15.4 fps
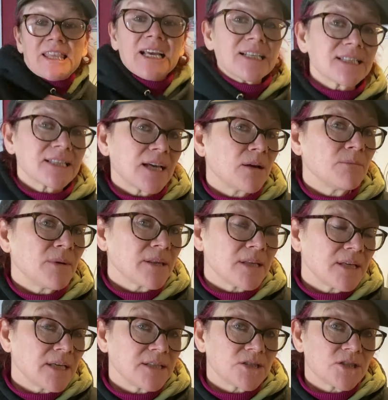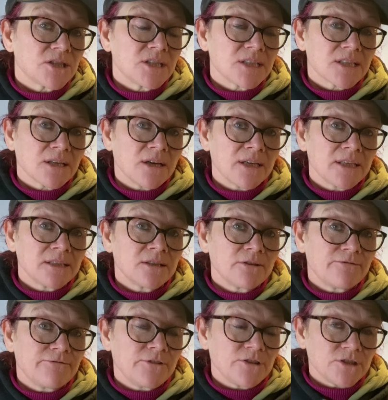That's how Mother Nature designed the
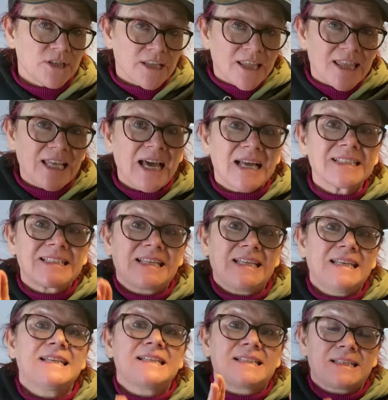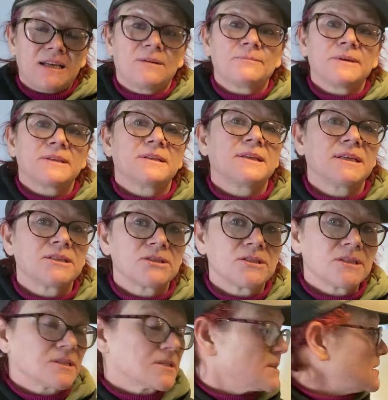foot. That is how Mother Nature
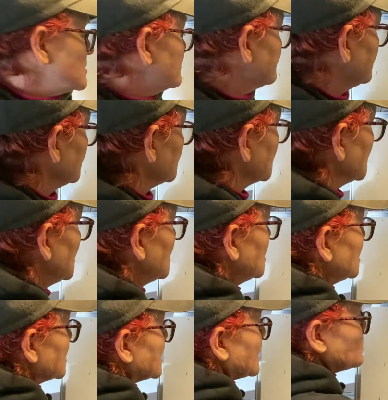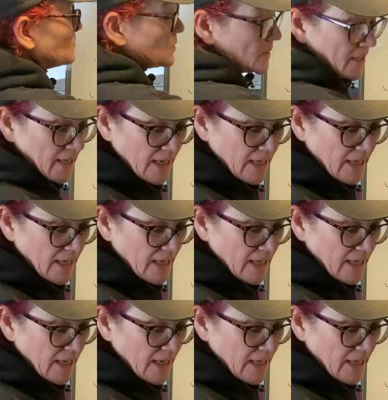designed the foot. Then we